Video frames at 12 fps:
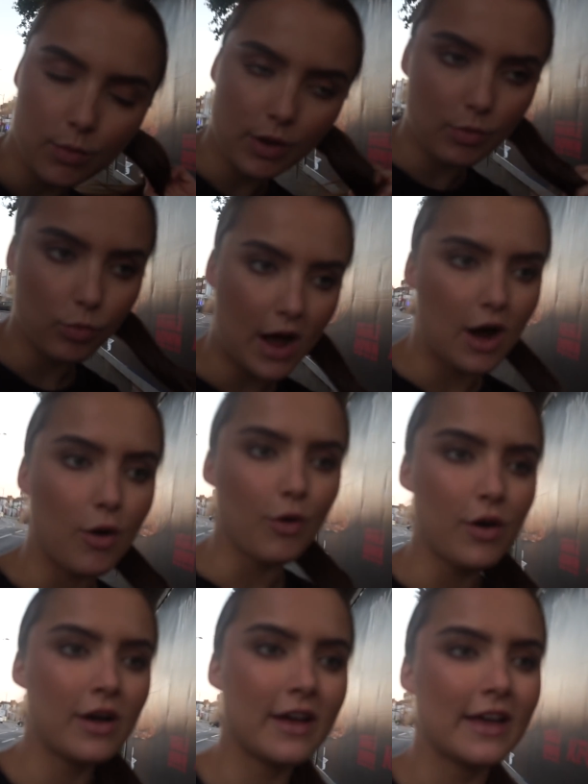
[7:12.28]
it went well.
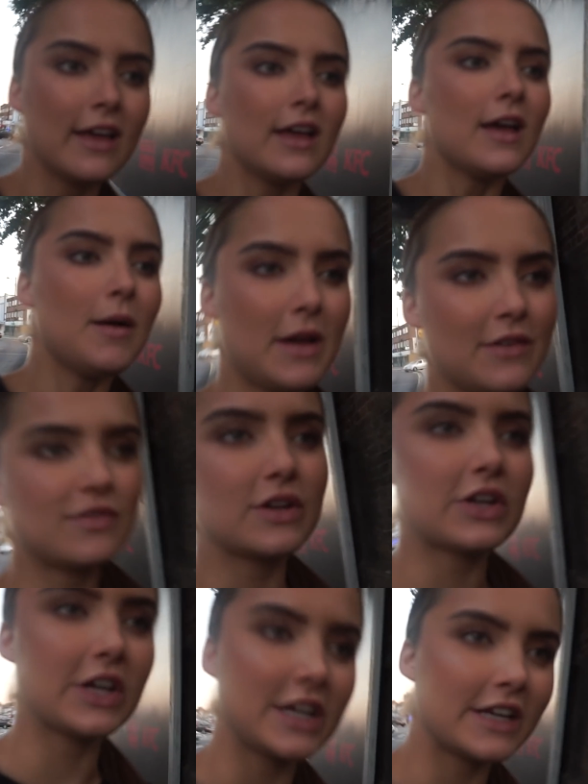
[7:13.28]
If you
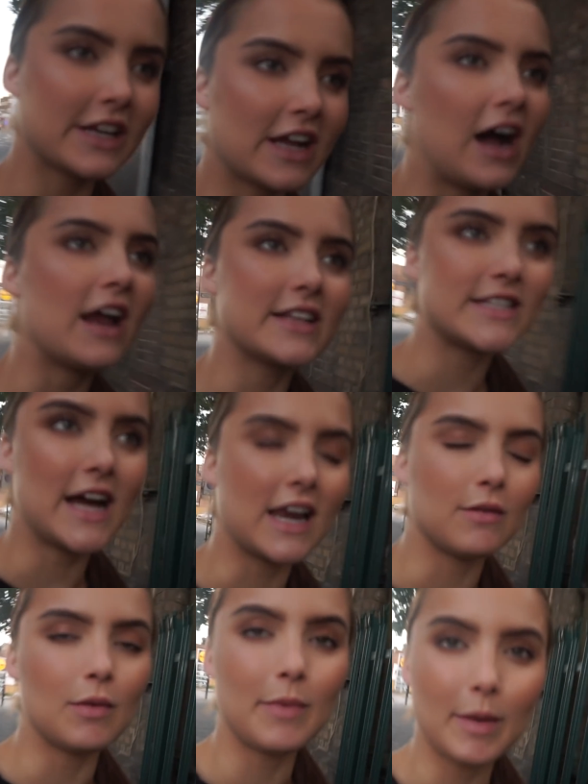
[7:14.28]
can kind of tell,
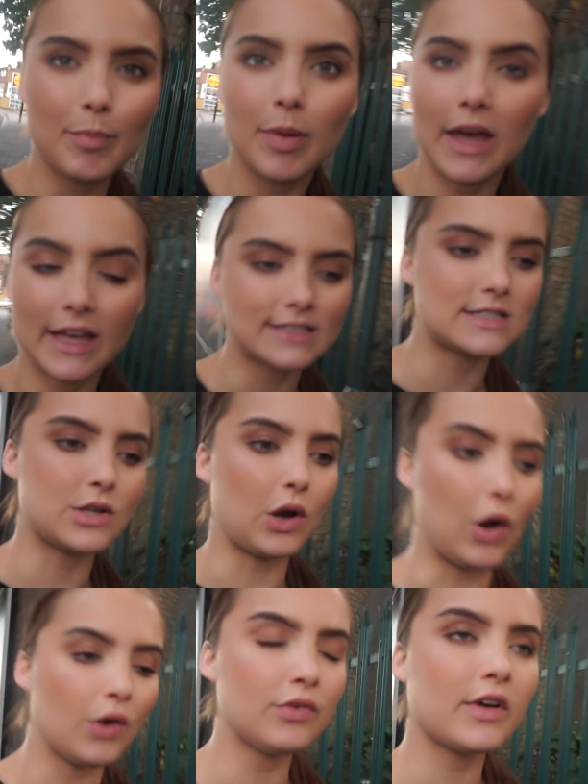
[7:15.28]
I'm a bit pissed
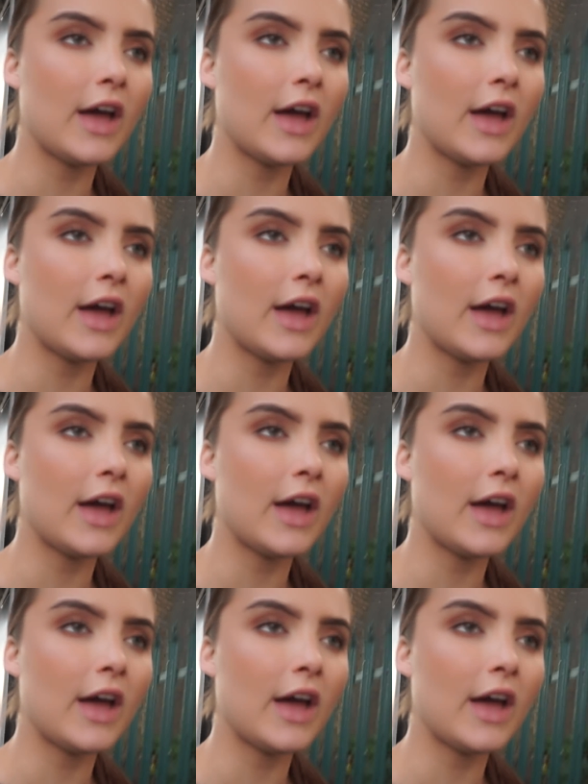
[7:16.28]
off.